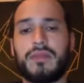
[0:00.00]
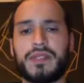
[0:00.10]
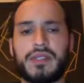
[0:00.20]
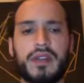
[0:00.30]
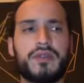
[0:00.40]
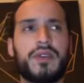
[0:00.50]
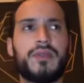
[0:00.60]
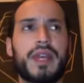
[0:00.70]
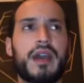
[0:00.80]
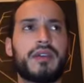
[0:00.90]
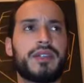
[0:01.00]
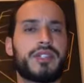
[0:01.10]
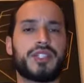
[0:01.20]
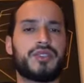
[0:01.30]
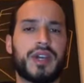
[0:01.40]
Instead of going out and
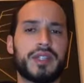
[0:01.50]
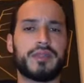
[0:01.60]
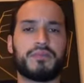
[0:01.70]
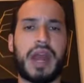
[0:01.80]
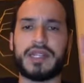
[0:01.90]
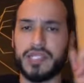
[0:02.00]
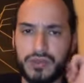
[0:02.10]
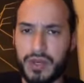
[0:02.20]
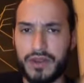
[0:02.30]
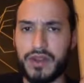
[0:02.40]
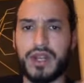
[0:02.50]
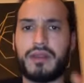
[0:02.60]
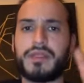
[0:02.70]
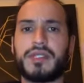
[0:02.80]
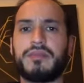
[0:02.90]
just trying to practice whatever
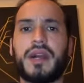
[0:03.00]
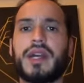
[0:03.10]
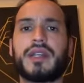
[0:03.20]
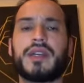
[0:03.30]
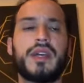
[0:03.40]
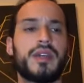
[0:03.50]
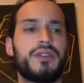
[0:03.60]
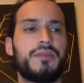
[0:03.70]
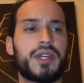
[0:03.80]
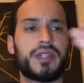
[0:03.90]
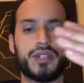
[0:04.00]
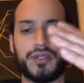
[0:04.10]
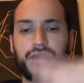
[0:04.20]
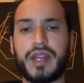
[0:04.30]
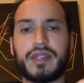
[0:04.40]
comes to mind, you make sure
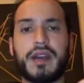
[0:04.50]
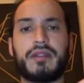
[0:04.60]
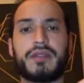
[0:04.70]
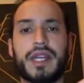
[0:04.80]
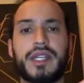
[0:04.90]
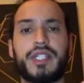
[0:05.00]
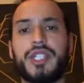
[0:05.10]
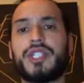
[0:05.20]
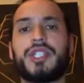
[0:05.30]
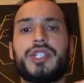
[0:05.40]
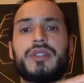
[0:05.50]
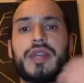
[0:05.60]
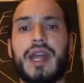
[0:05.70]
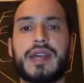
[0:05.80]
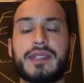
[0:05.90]
you write down a cheat sheet
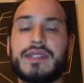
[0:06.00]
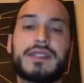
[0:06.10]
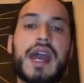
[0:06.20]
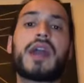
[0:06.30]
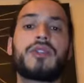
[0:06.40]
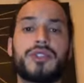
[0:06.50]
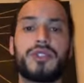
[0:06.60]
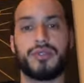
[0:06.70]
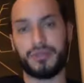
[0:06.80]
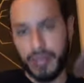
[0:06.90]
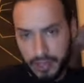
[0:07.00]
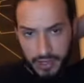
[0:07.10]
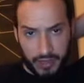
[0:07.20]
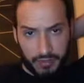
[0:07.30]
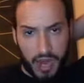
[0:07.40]
that has a stack or two that you're
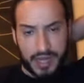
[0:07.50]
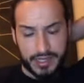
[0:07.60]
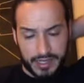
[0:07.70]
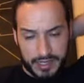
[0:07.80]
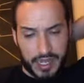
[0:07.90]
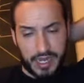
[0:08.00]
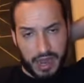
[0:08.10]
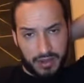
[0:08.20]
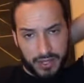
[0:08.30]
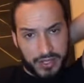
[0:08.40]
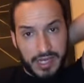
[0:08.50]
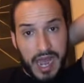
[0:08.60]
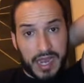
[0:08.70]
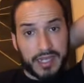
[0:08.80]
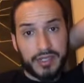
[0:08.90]
going to practice. And now your
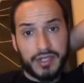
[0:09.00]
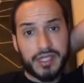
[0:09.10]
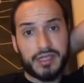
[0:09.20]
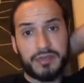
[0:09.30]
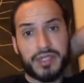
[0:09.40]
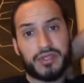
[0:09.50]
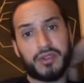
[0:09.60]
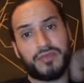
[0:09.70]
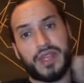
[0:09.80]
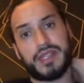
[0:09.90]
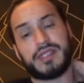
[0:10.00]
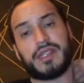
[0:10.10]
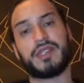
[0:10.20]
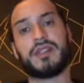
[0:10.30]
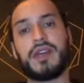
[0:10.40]
stack, there needs to be certain things in it.